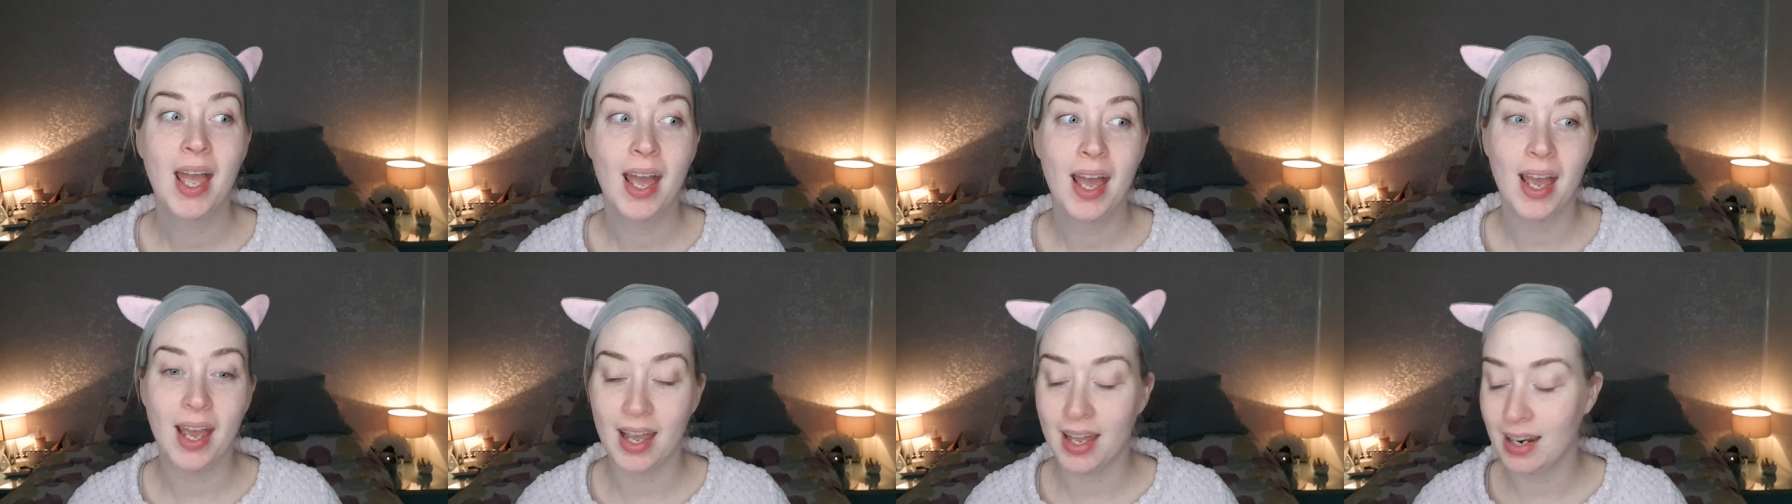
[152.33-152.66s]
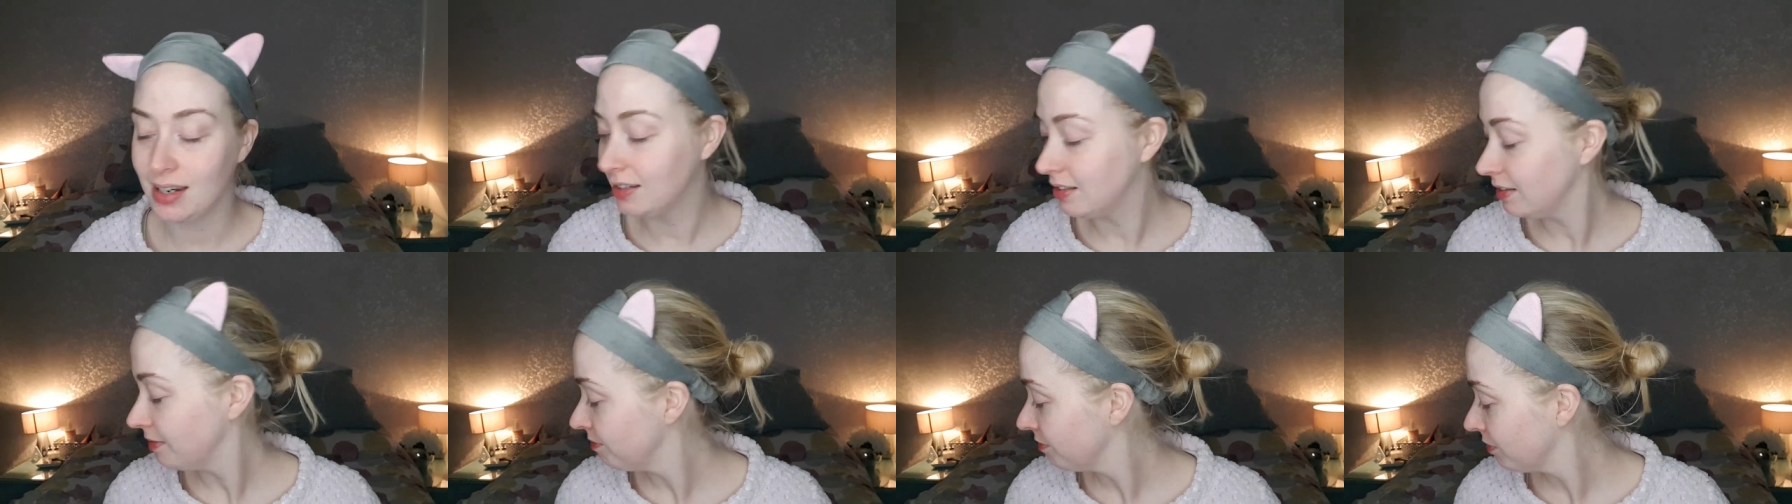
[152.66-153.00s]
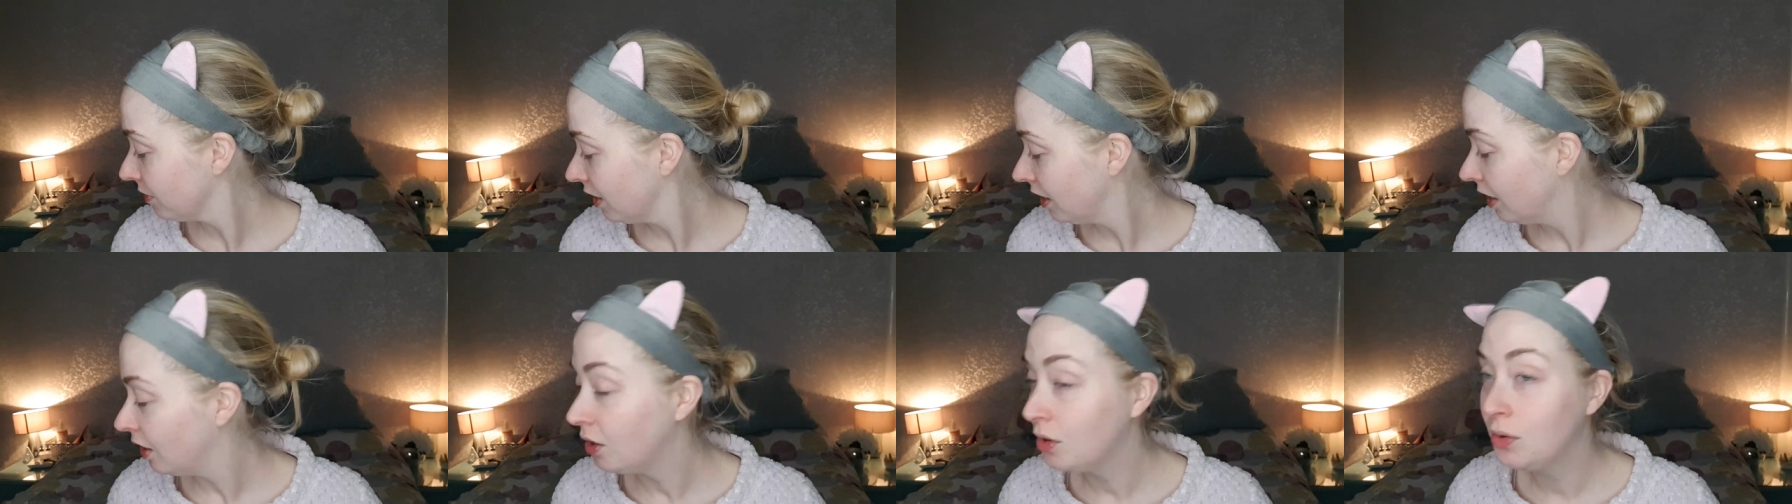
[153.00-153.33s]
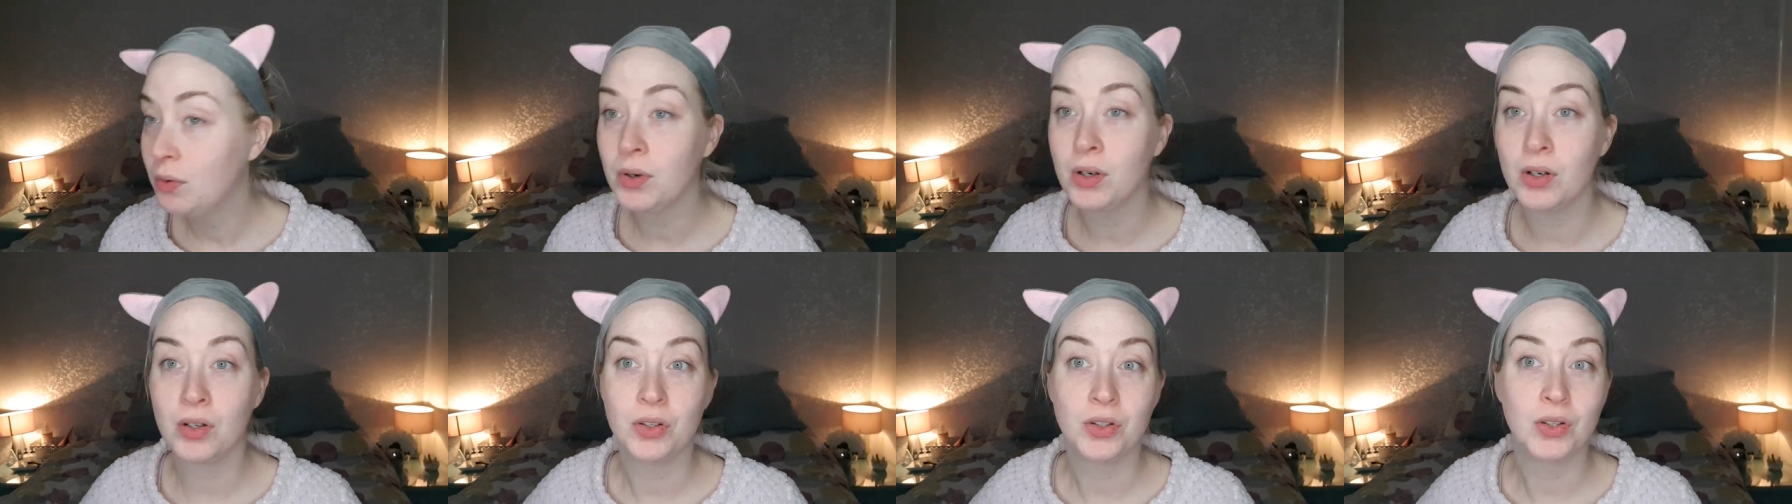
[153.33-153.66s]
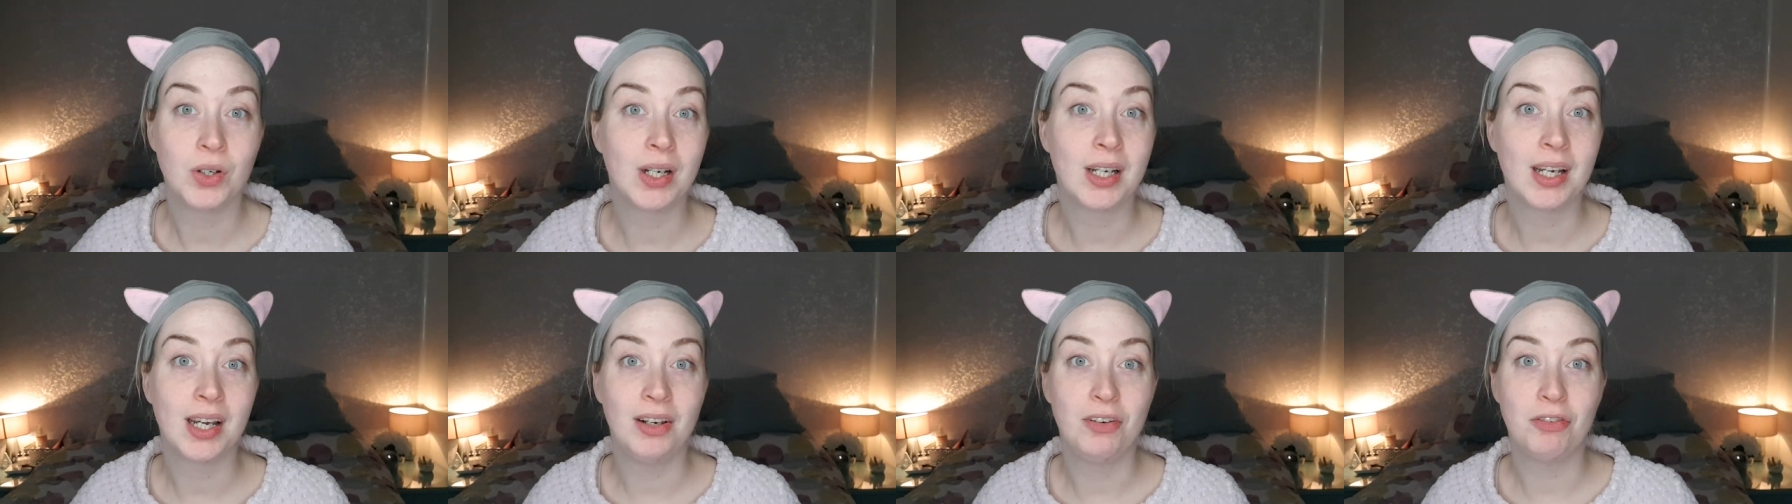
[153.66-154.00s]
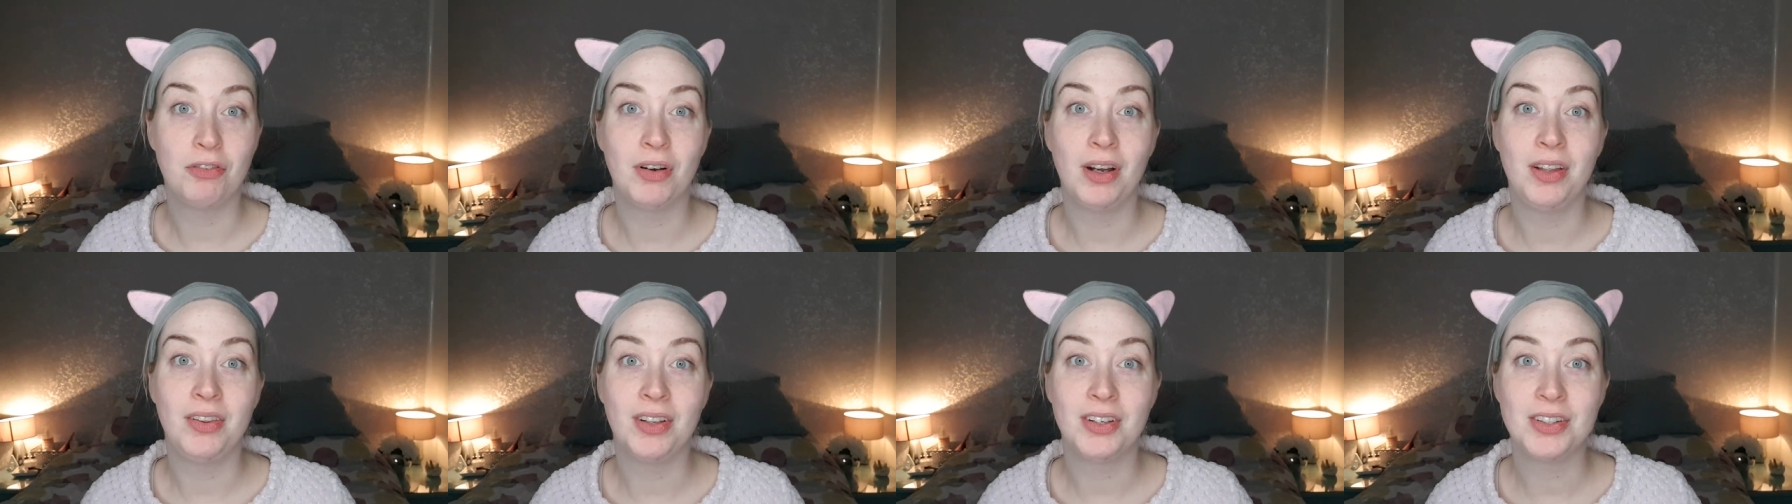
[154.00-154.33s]
and we all know I kind of
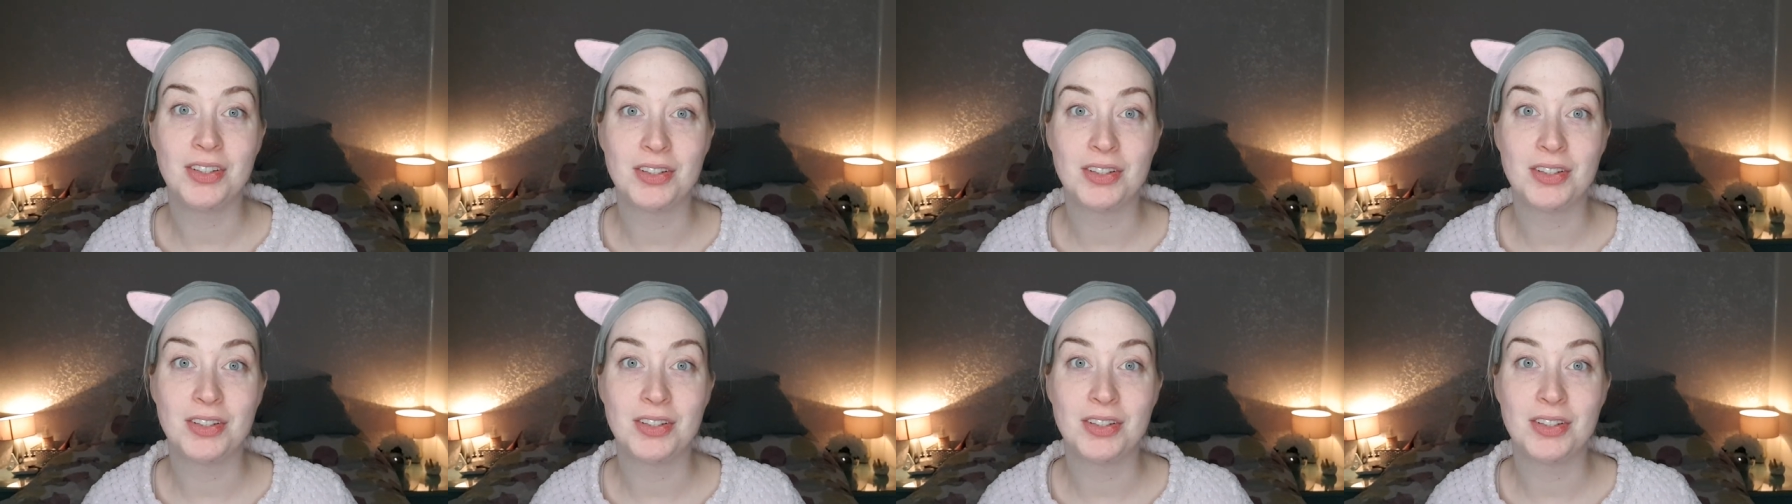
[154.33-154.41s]
find that